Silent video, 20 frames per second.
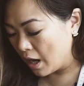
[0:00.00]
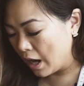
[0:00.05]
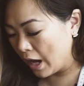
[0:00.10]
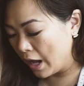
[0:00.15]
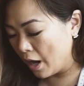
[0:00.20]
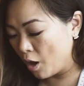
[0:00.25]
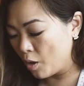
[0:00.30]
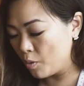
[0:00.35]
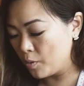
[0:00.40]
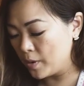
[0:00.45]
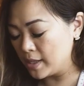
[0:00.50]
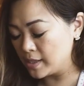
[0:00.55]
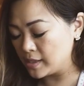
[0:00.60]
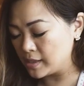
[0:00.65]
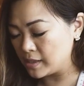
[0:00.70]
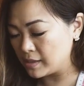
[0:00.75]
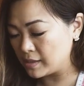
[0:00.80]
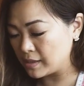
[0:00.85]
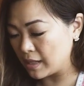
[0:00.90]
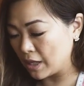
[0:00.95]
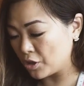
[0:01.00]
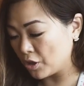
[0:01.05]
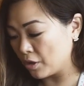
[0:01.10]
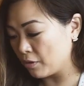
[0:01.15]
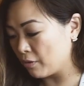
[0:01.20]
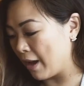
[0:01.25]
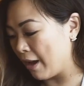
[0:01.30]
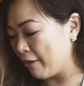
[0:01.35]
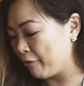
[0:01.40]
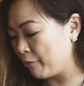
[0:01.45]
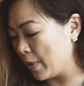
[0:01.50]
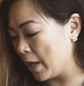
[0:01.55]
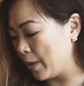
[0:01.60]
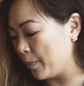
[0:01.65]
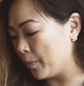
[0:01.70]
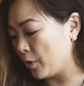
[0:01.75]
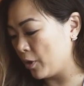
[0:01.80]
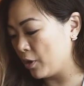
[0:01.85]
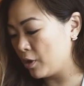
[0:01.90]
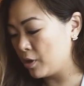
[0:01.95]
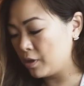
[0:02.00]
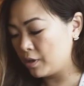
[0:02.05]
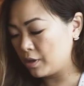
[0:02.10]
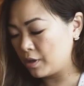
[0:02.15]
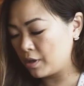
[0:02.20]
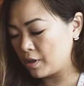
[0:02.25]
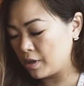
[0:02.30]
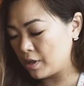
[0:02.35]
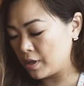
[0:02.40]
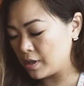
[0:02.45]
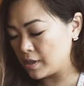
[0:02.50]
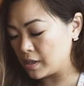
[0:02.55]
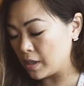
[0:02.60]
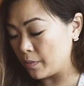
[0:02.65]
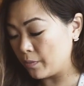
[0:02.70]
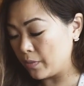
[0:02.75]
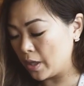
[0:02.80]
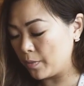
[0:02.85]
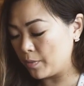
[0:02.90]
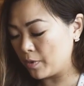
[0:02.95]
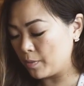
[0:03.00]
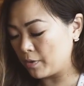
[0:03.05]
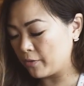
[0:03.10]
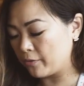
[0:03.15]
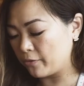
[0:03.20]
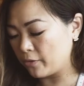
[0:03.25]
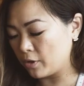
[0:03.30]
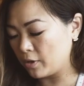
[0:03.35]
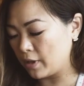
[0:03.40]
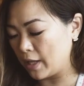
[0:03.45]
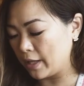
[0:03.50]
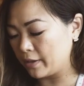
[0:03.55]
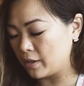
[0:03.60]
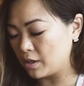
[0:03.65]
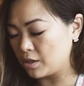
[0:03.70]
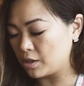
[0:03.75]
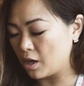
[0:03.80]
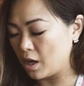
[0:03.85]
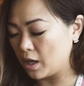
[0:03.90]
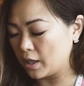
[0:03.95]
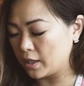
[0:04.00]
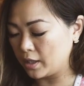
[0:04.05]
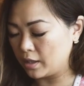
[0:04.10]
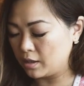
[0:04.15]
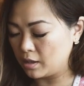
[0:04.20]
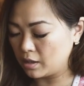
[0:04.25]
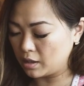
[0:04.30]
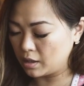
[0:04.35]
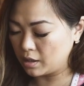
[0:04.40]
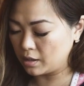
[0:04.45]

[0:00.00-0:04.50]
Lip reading: I always sketch on graph paper. Some people prefer like the dotted